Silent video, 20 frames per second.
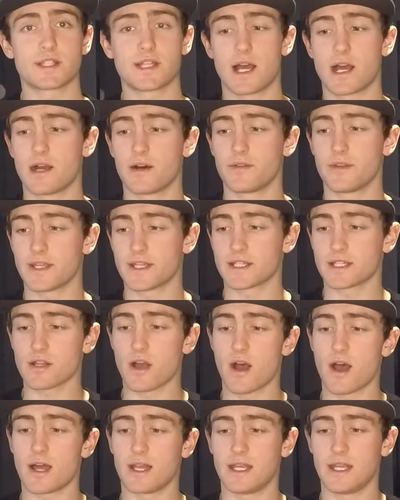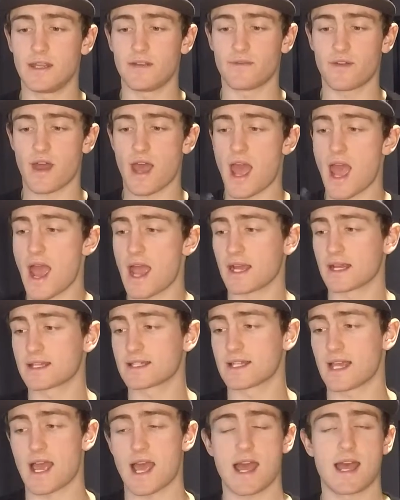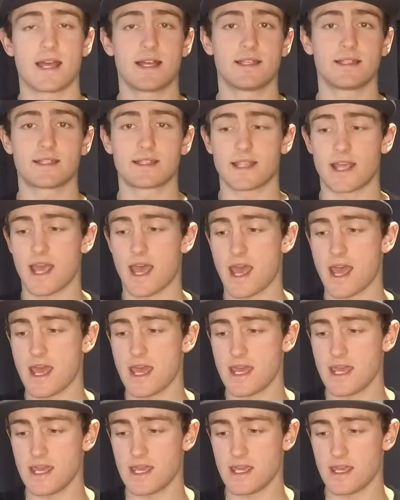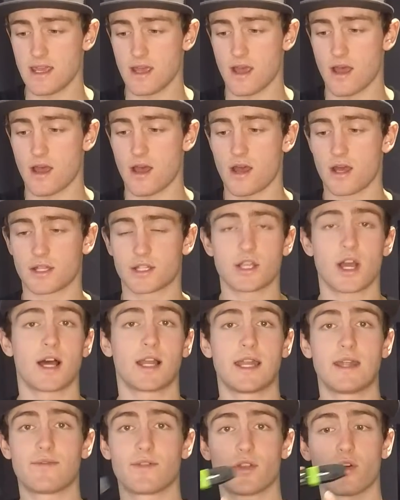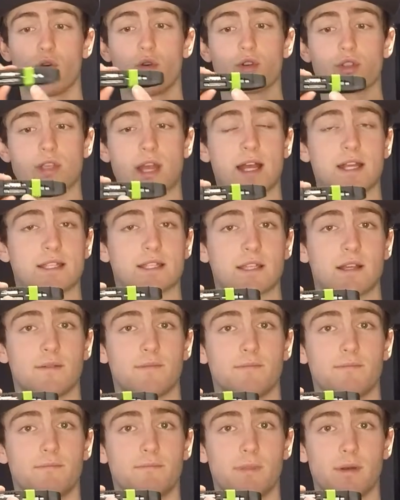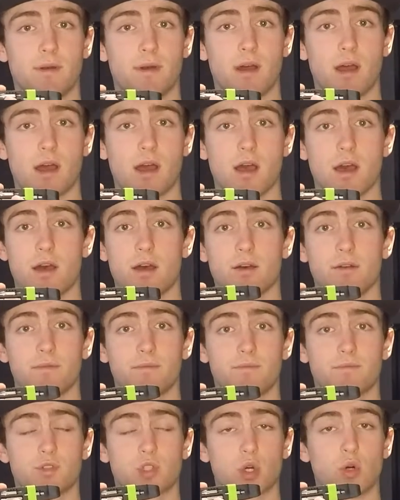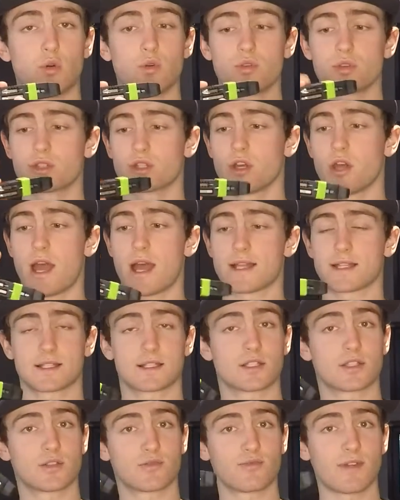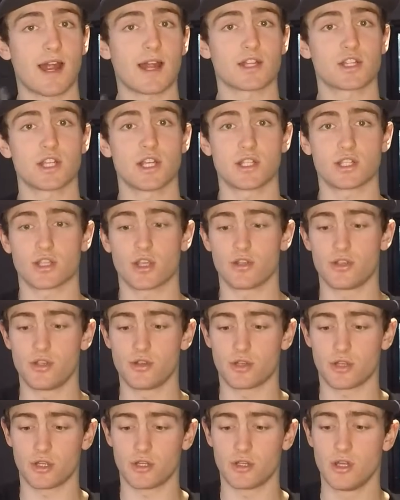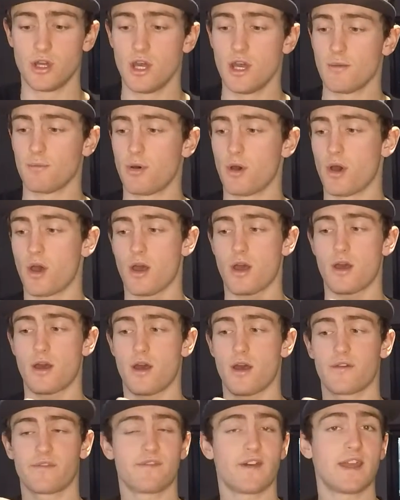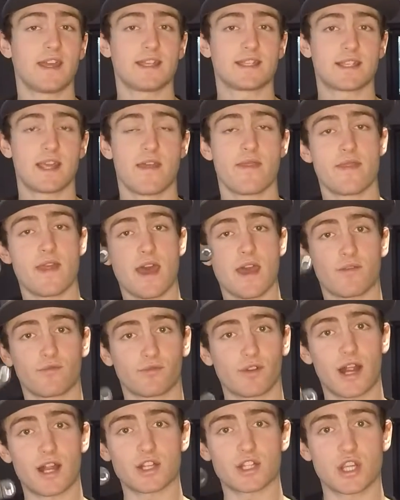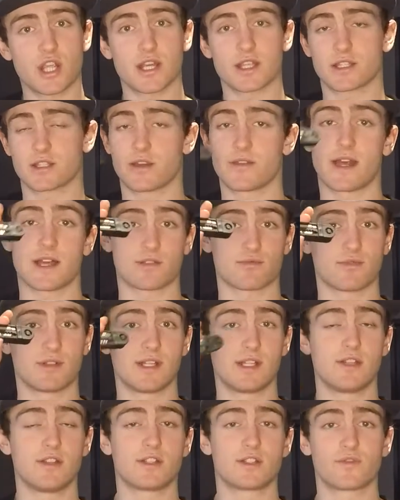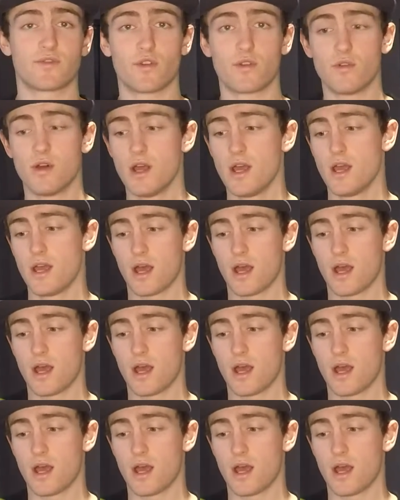Now this tie lever acts as a tie lever that also has some tools that acts as a ratchet, so you can put a face in there and ratchet, so that's really useful.